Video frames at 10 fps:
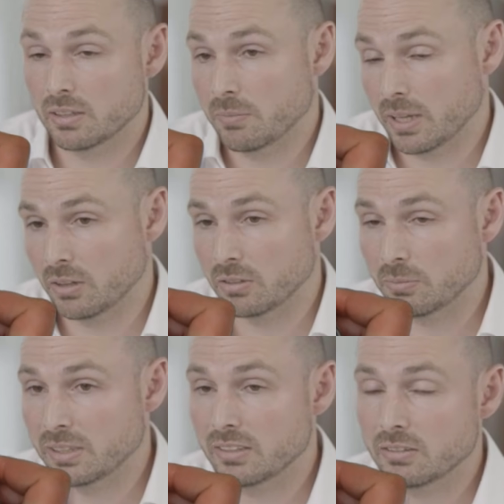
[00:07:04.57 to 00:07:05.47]
By
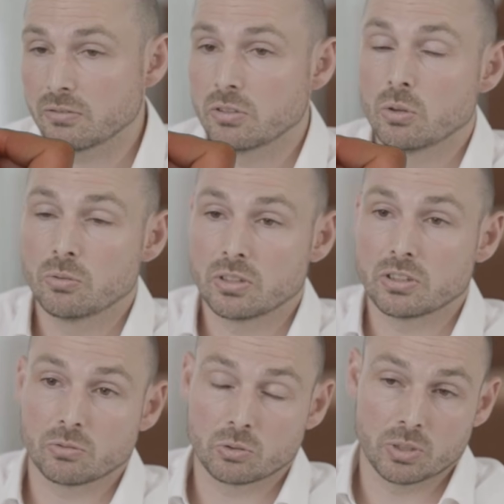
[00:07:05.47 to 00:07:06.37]
automating the flow of this
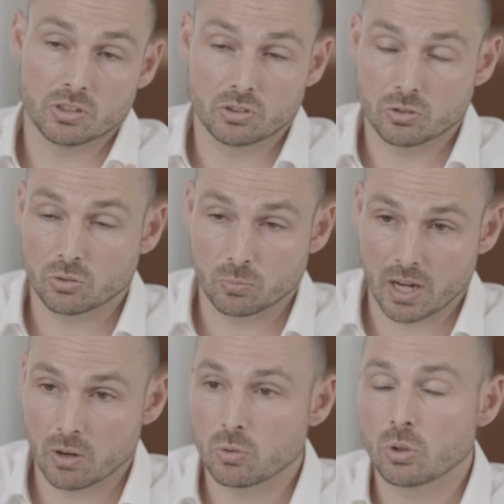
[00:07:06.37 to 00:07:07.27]
information through
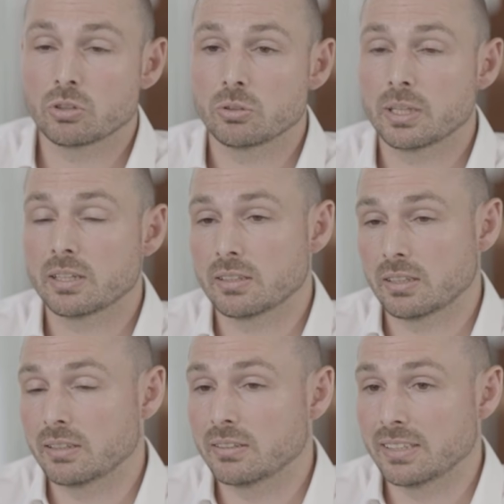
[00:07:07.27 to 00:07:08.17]
Power Automate,
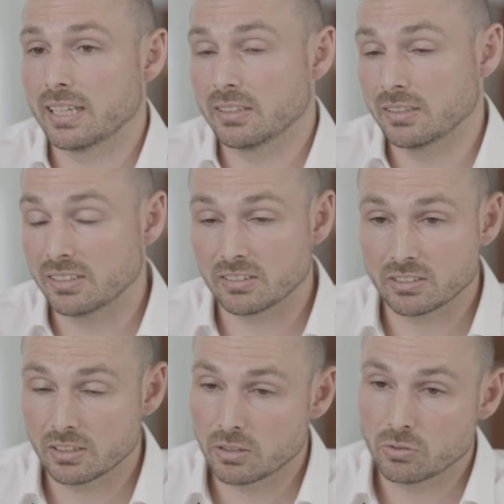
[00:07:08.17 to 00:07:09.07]
the data is
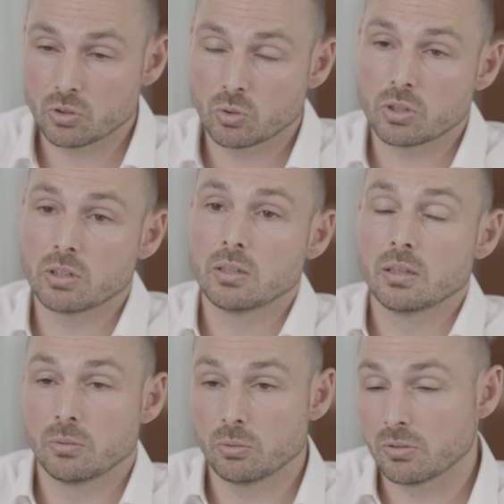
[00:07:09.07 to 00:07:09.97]
instantly recorded,
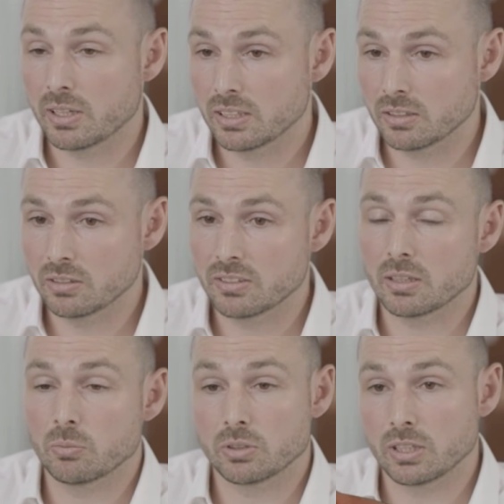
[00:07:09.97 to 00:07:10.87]
providing her
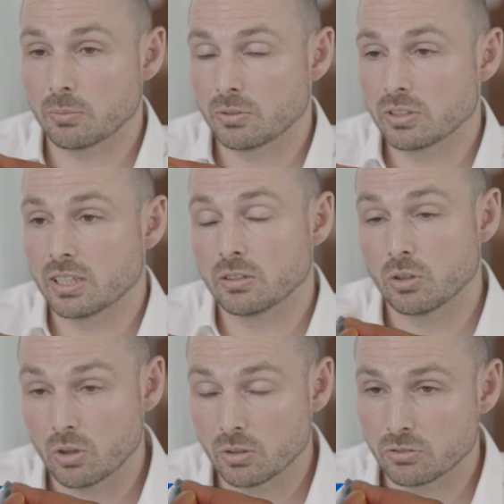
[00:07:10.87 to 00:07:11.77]
team with up-to-date
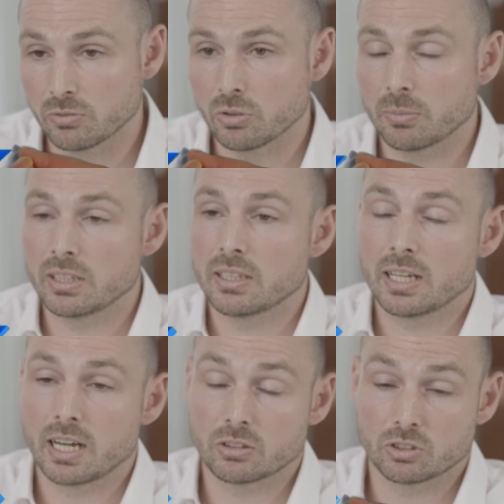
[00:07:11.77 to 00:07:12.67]
logs for immediate
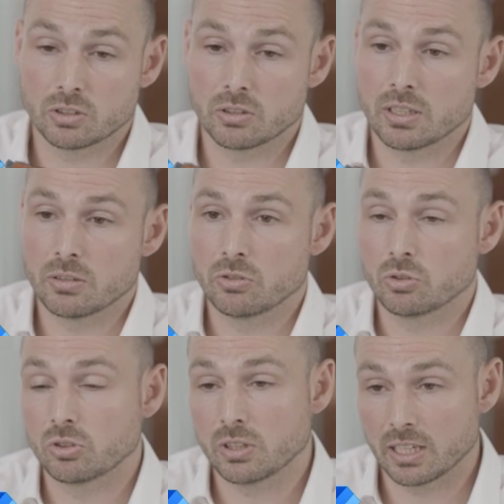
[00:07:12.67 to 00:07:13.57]
action and
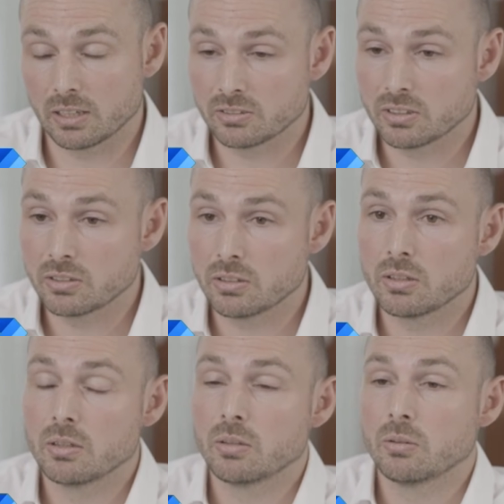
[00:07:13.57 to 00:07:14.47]
future analysis.
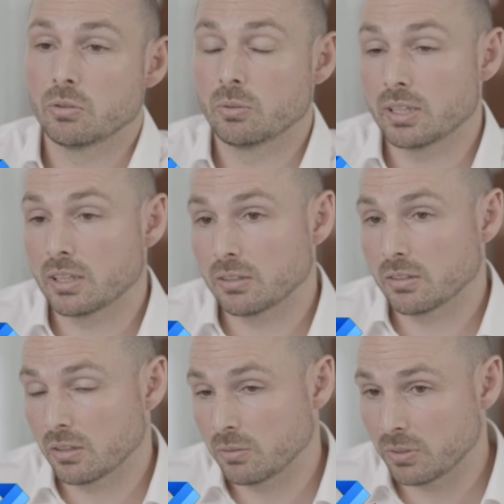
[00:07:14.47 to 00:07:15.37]
From there,
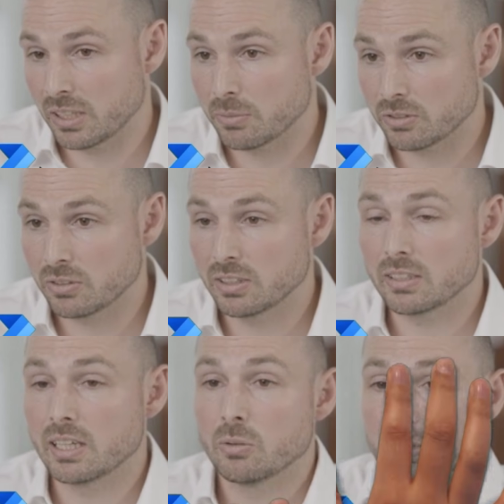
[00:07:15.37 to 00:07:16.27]
we demonstrated
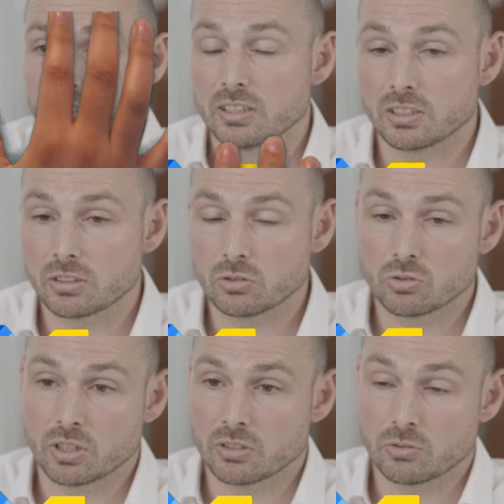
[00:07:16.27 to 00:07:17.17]
how easy it is to
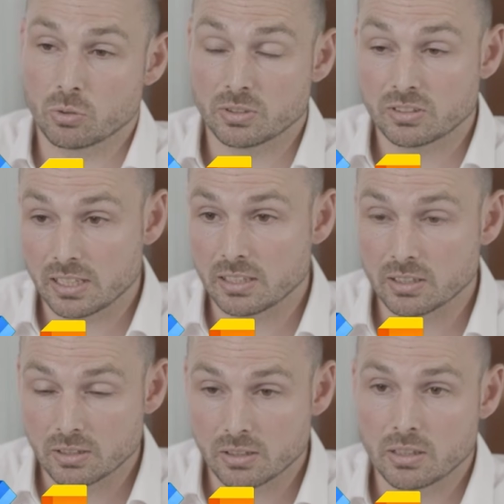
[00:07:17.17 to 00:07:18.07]
transform this
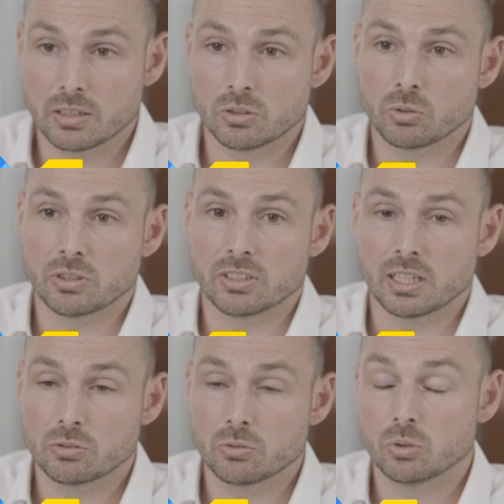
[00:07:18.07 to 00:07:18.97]
data into
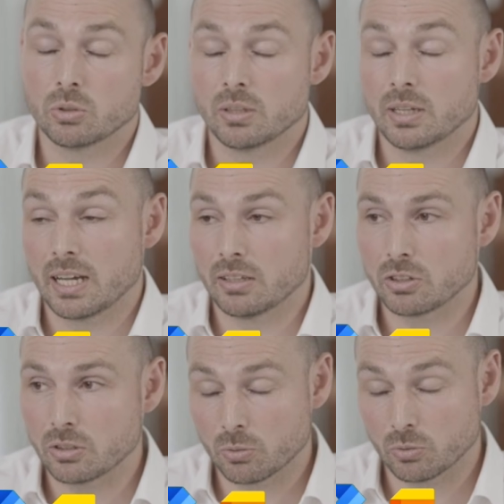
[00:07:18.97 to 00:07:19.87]
insightful,
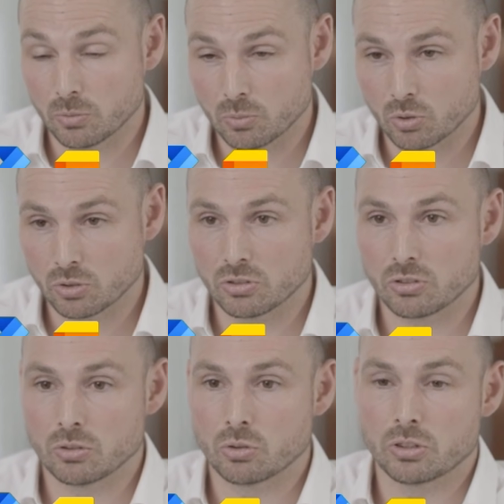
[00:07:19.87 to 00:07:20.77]
actionable reports
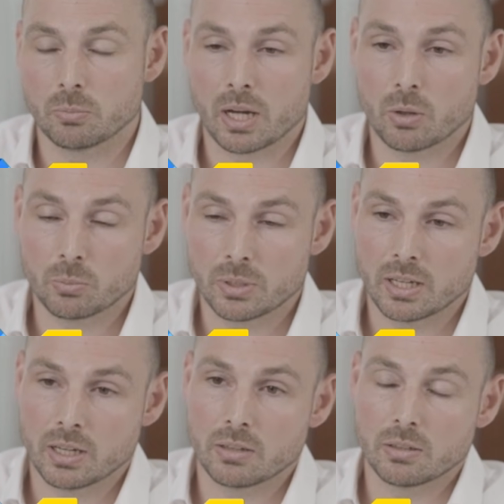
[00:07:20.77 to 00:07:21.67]
using Power BI.